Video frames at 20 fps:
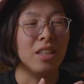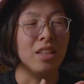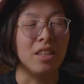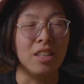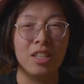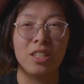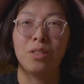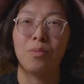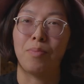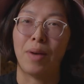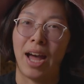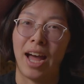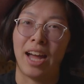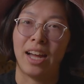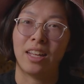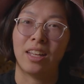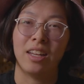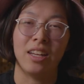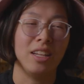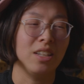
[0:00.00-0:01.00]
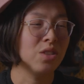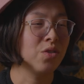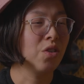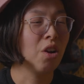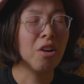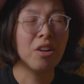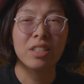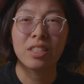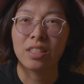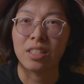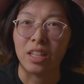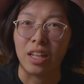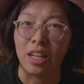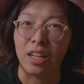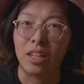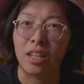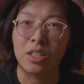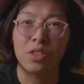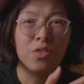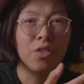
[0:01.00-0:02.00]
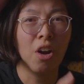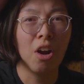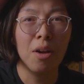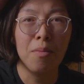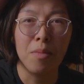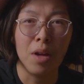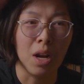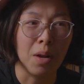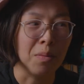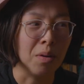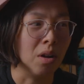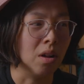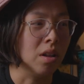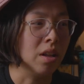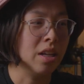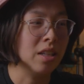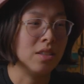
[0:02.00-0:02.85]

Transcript: this bag is very sleek, it's very minimal,